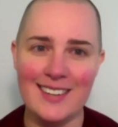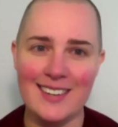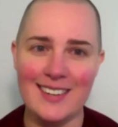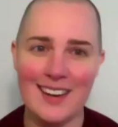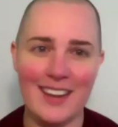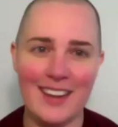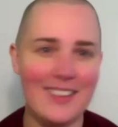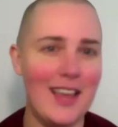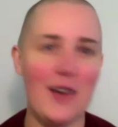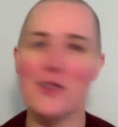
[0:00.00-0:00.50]

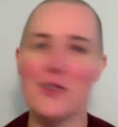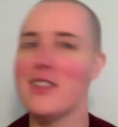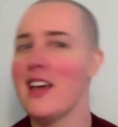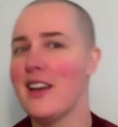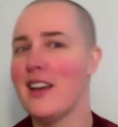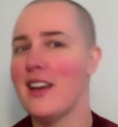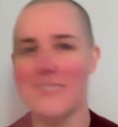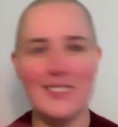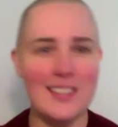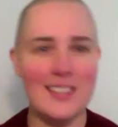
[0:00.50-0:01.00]
And
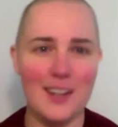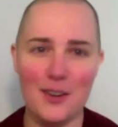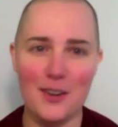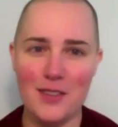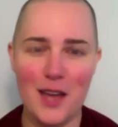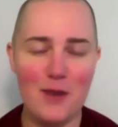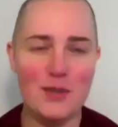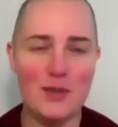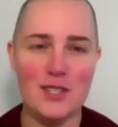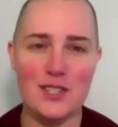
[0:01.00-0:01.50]
that you know,
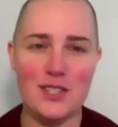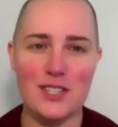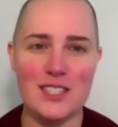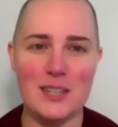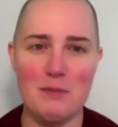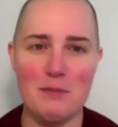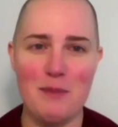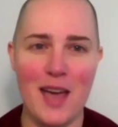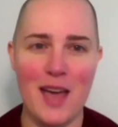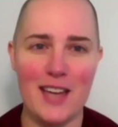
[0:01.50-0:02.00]
that was just a
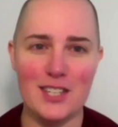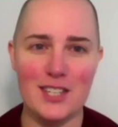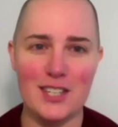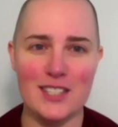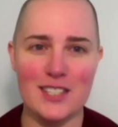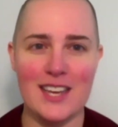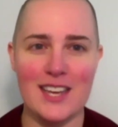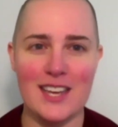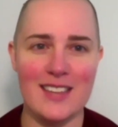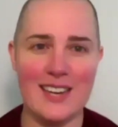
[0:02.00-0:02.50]
magic
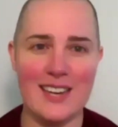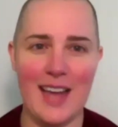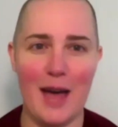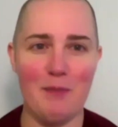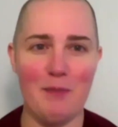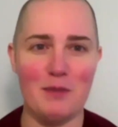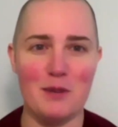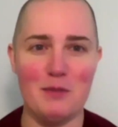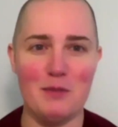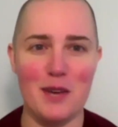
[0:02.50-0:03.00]
day that
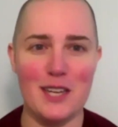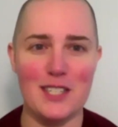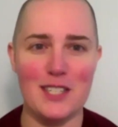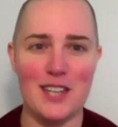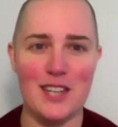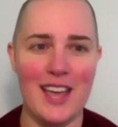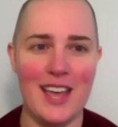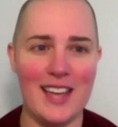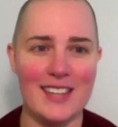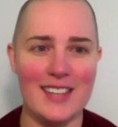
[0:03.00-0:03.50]
happened by chance.